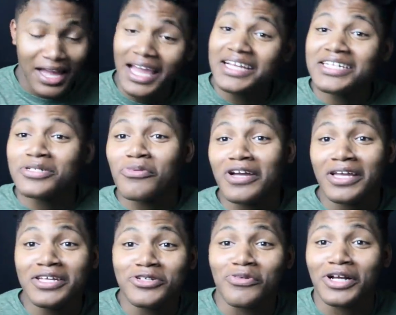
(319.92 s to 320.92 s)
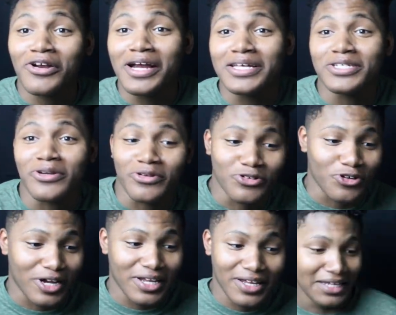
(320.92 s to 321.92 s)
He just went crazy on you,
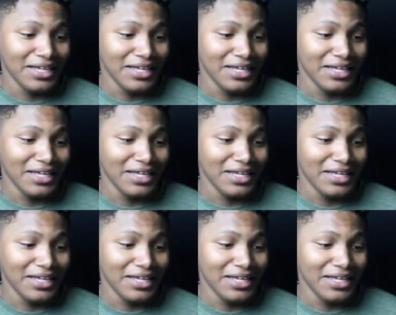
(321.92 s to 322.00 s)
Drake.